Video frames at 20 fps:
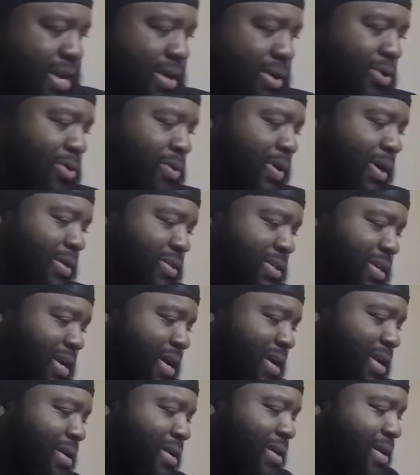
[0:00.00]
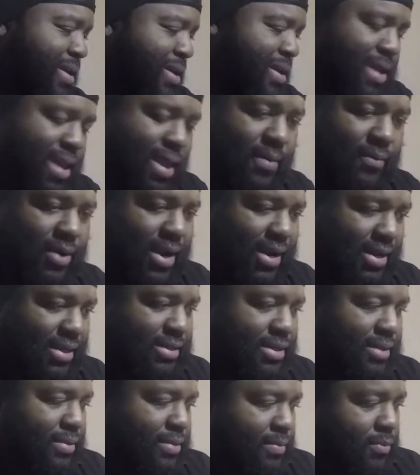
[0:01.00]
of cold outside. And what I
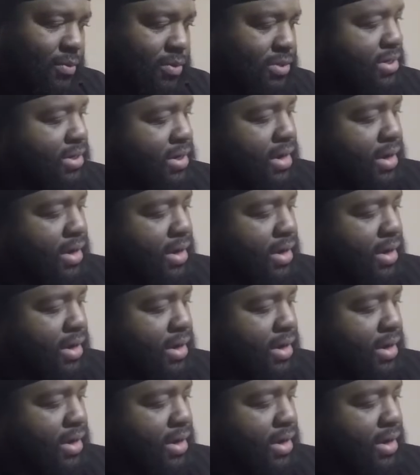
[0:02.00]
sent them was